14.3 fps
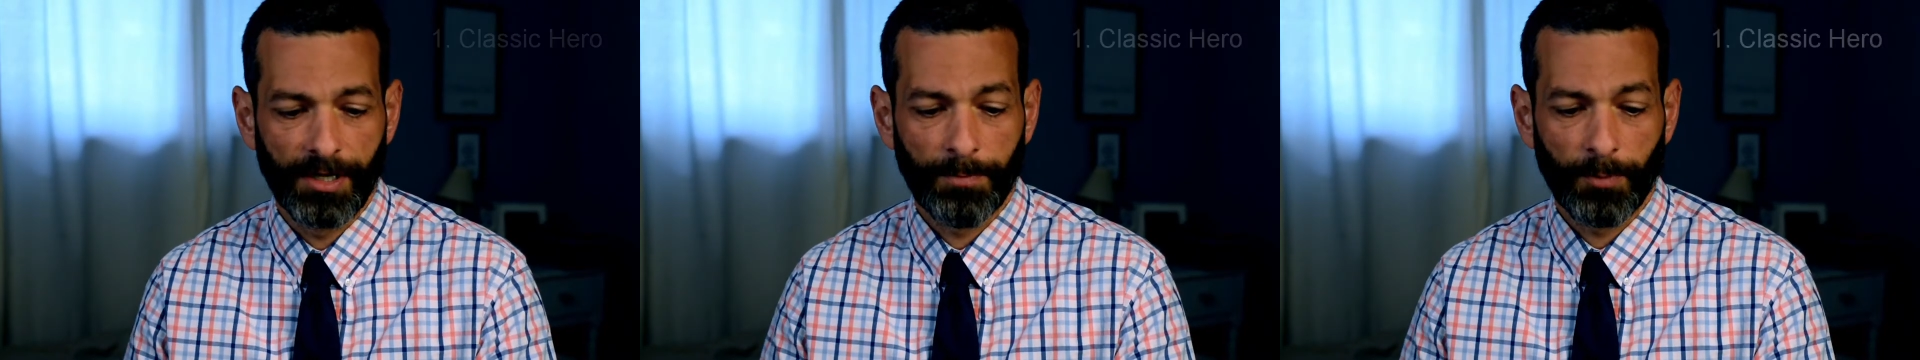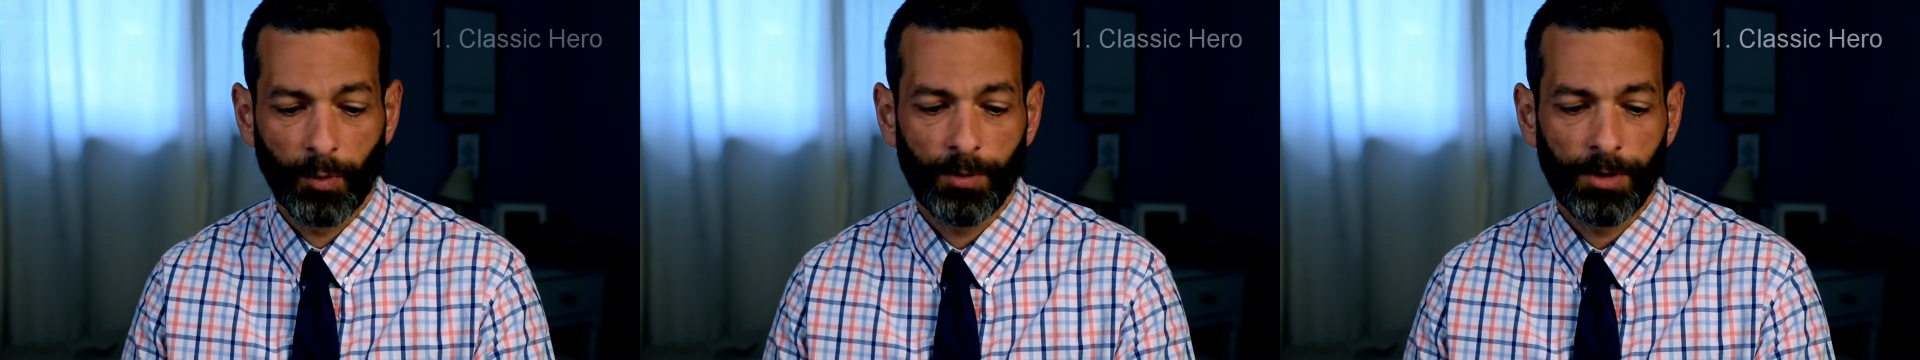
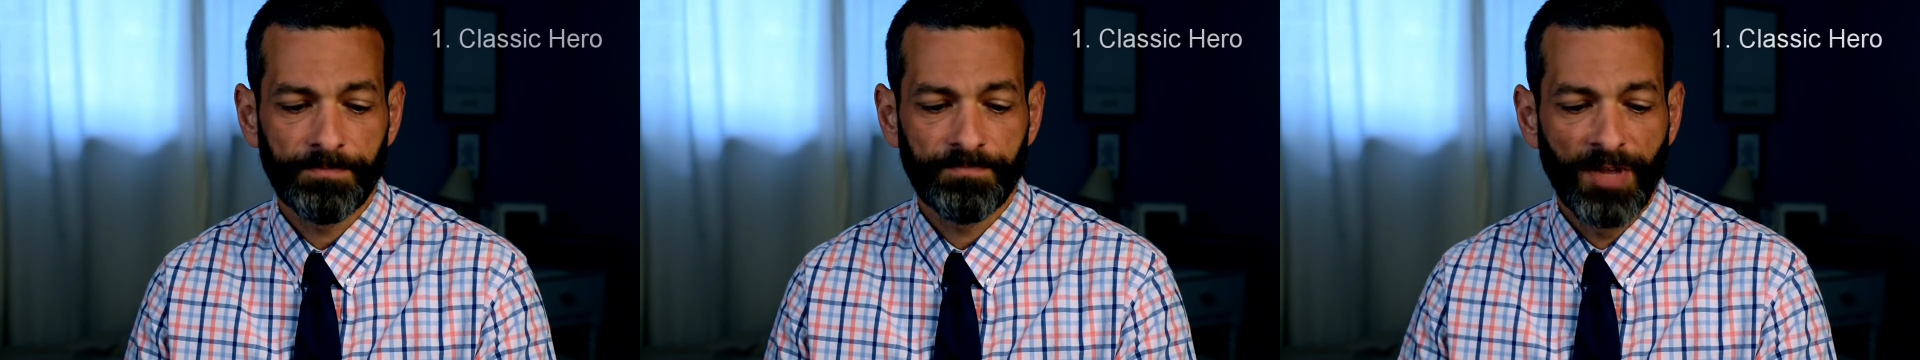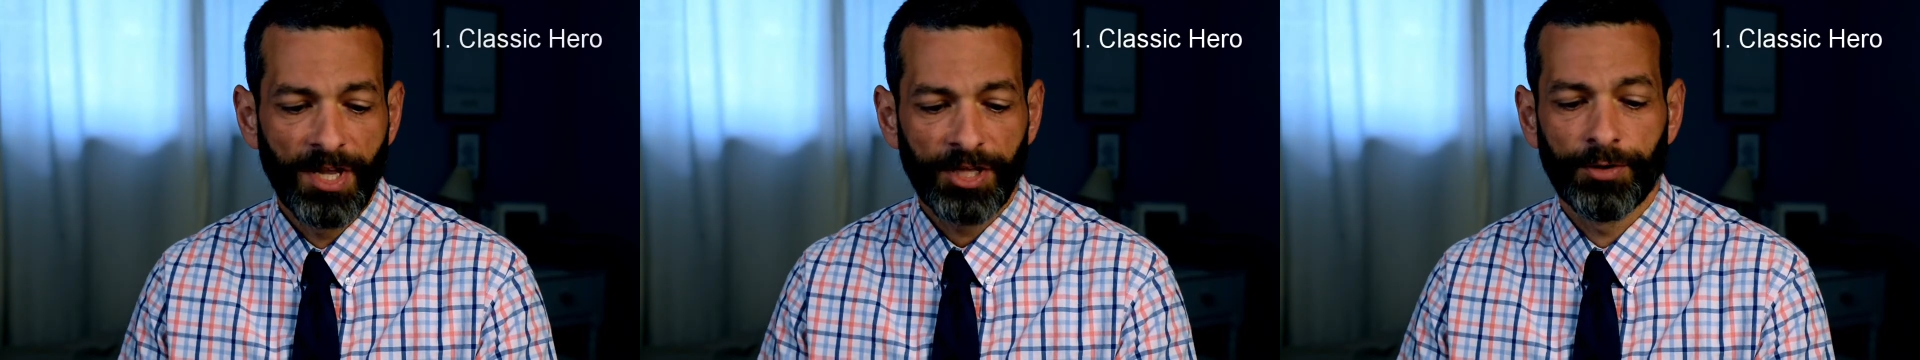Number
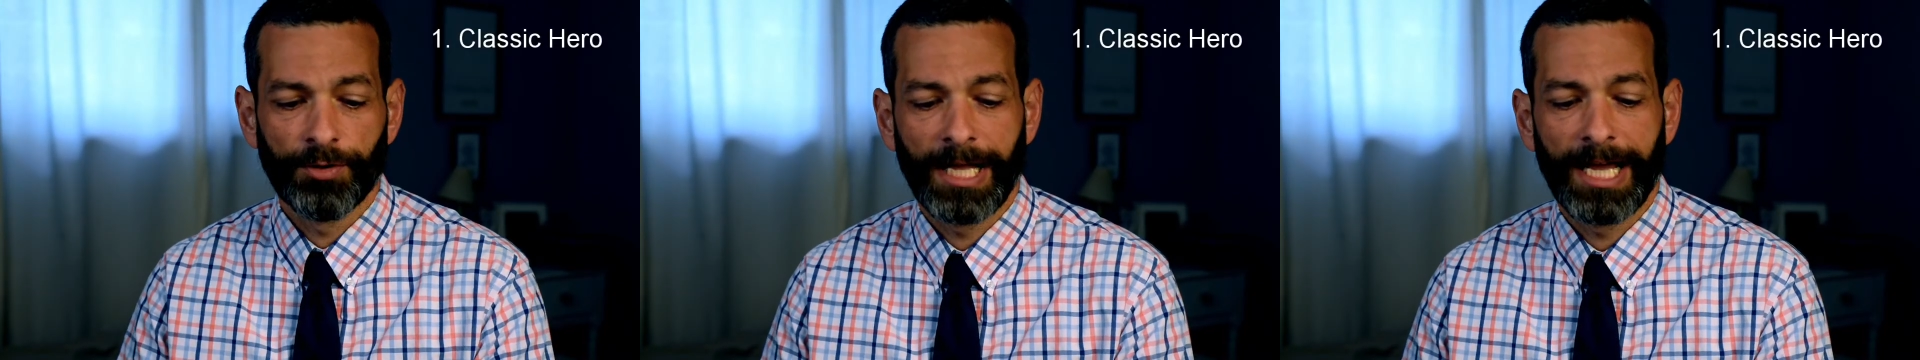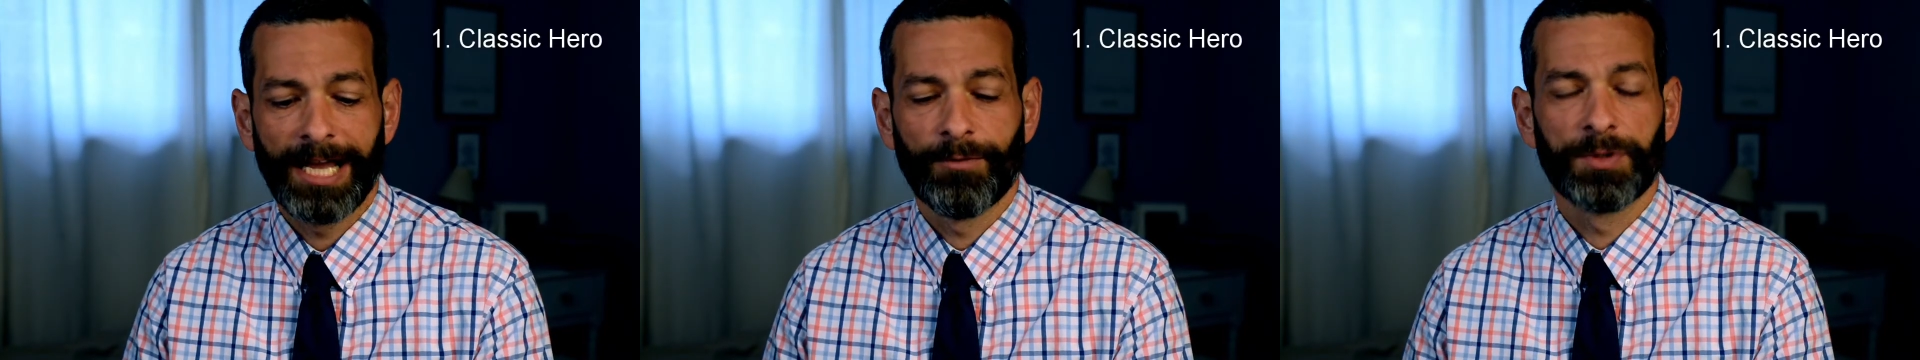one, you'll
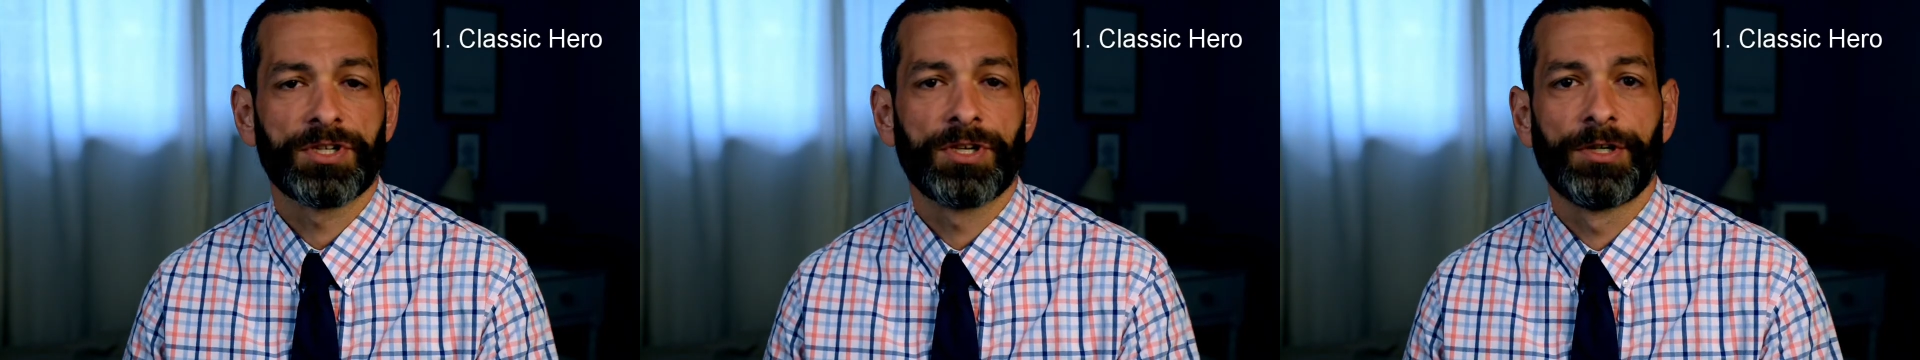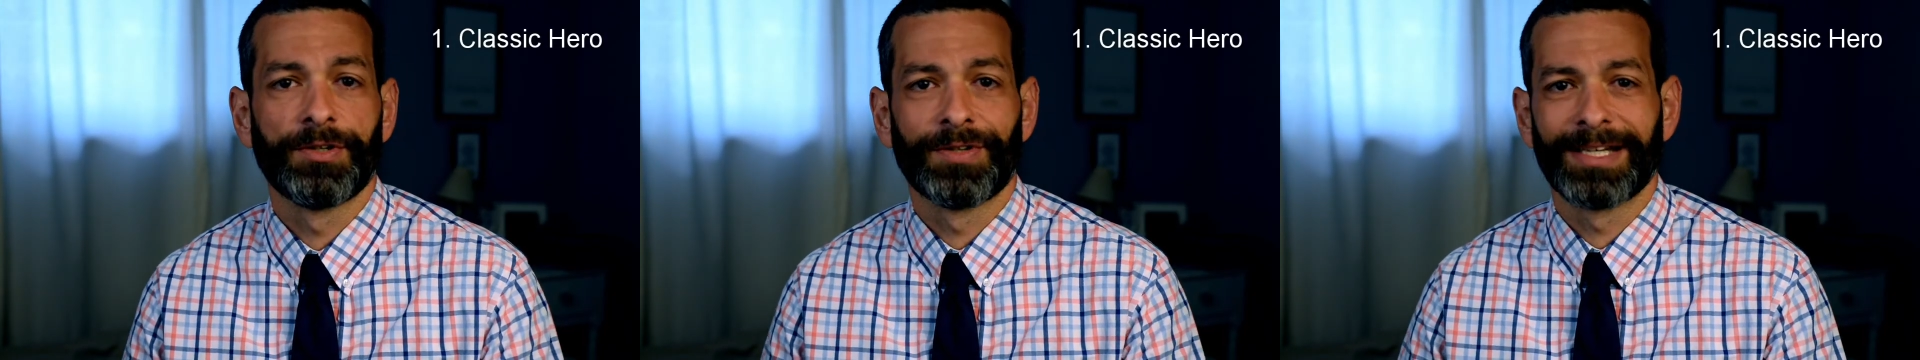have what's called